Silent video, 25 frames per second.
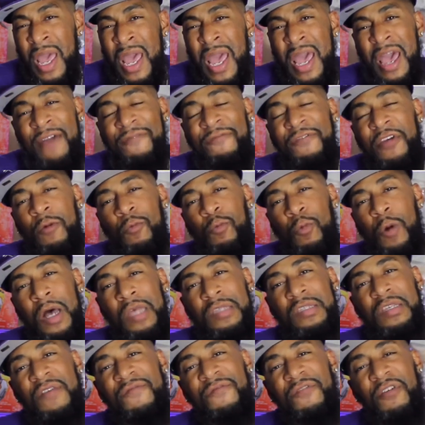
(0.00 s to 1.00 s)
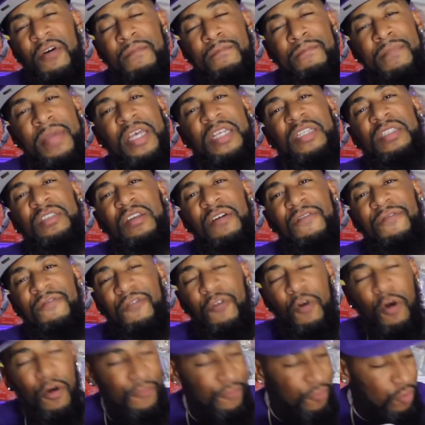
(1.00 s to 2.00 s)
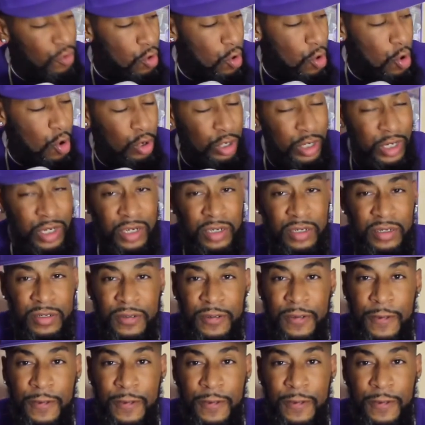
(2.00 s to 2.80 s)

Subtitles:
If it wasn't for Mr. Fourth Quarter,